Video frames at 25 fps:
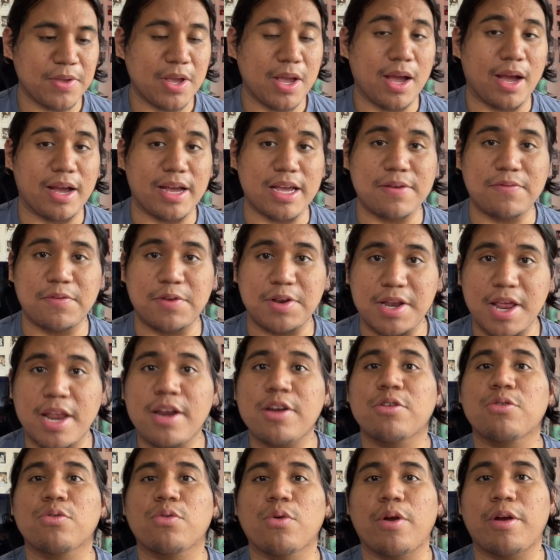I have a
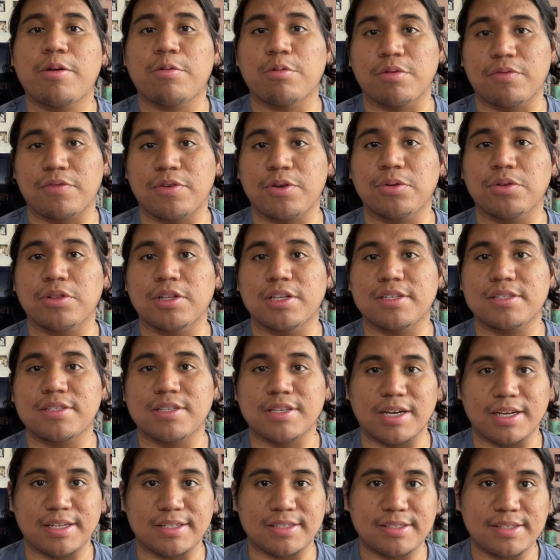Nendoroid review list
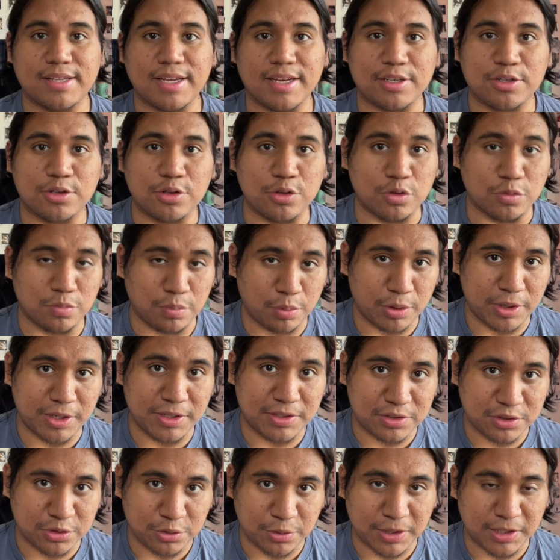that I stick to pretty
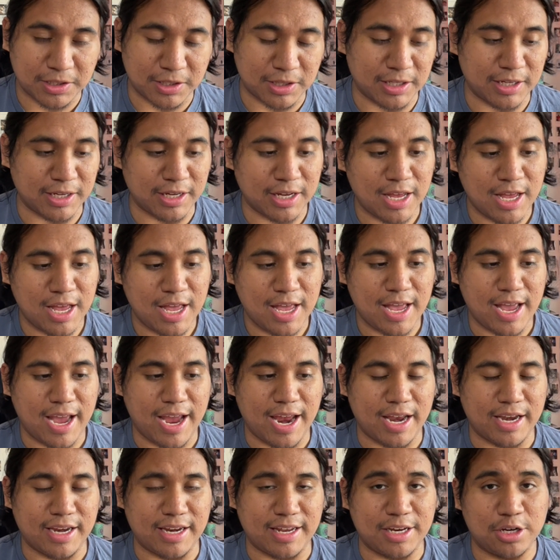strictly,
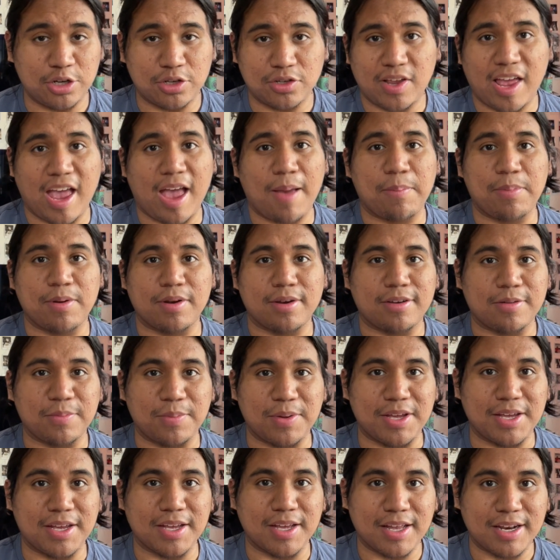and he just happened to
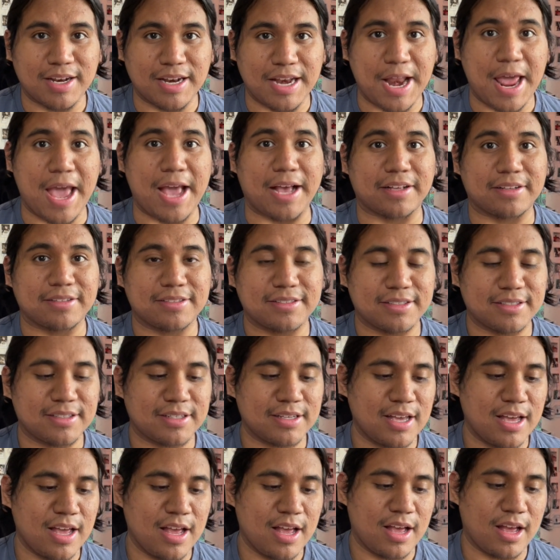be next.
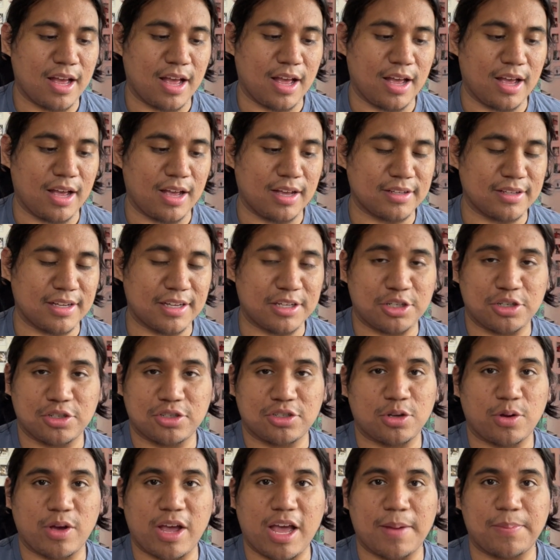It just
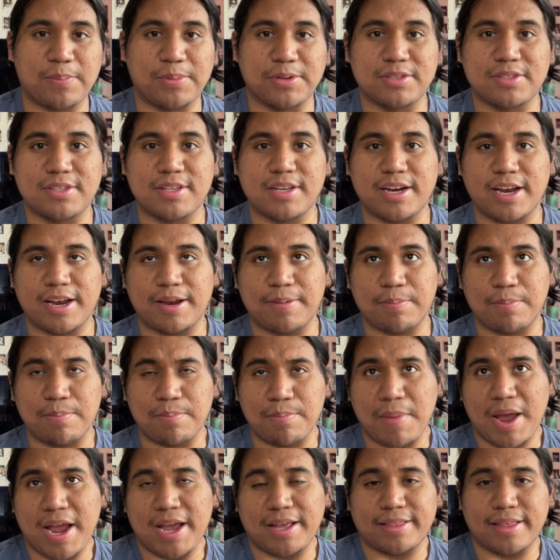so happens that I
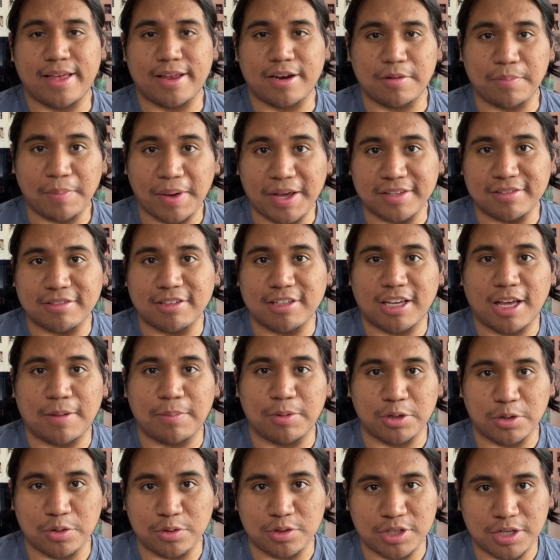made that Amazing
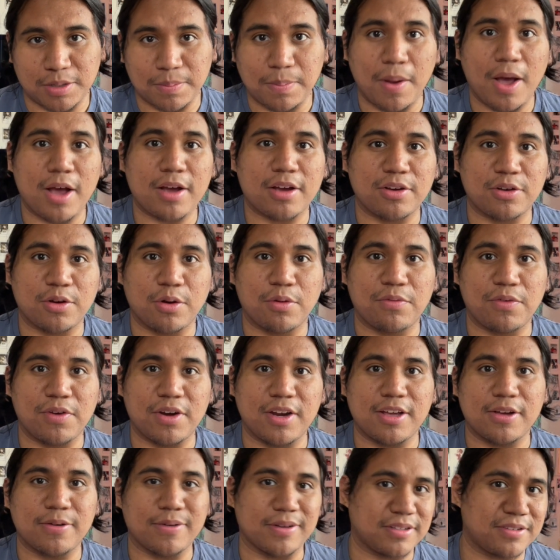Yamaguchi Bakugo
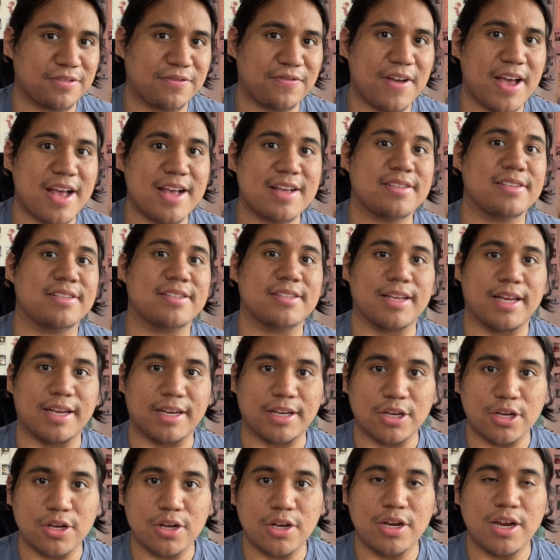video as fast as I
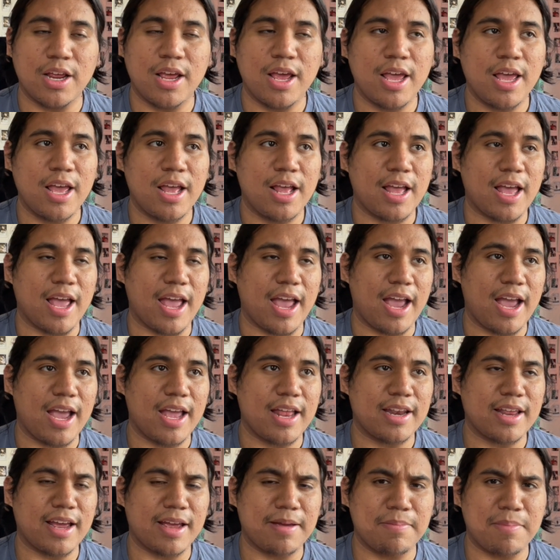could,
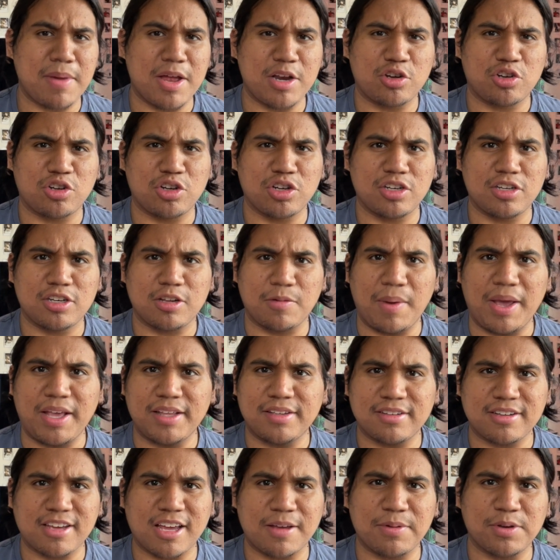and I mentioned
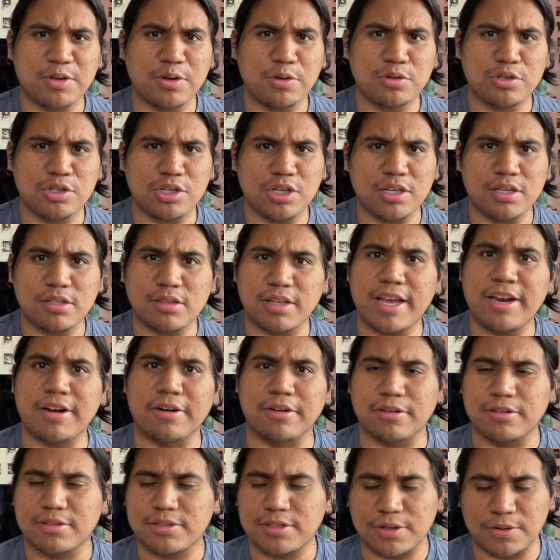Amazing Yamaguchi
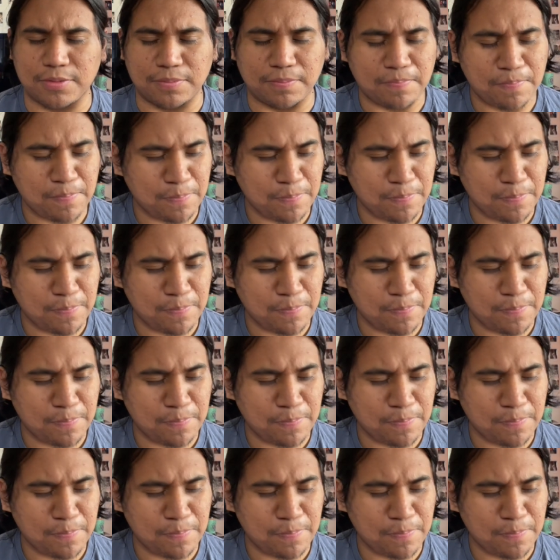later, so